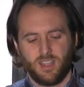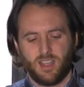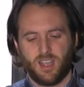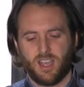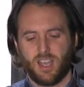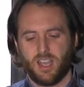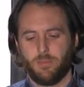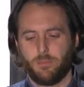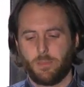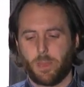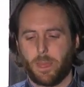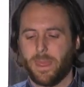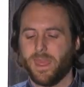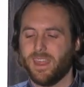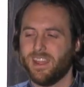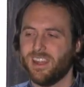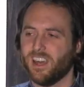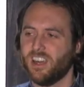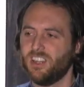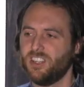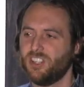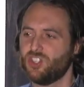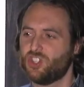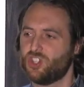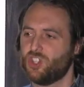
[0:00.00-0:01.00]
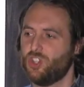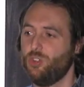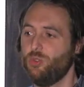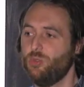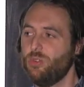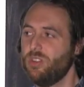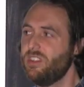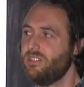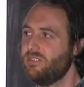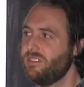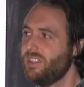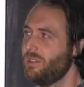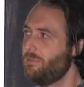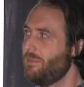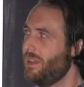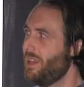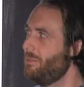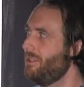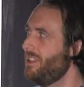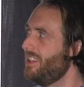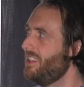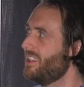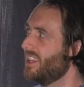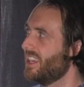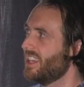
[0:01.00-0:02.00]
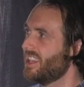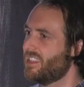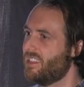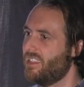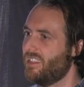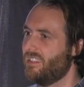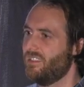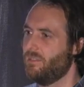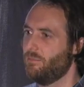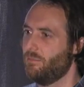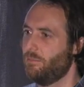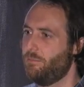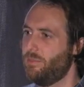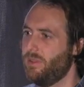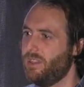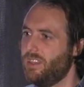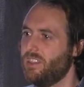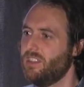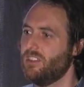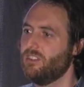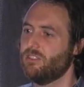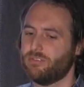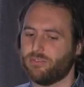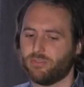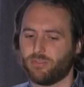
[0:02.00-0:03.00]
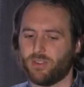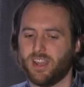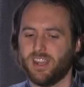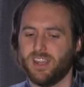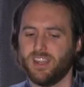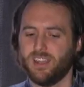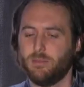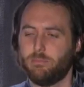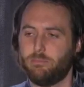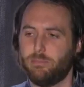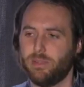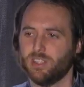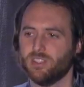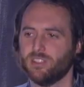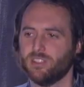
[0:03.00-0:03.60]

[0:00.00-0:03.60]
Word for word: And unintuitively, maybe, like, being afraid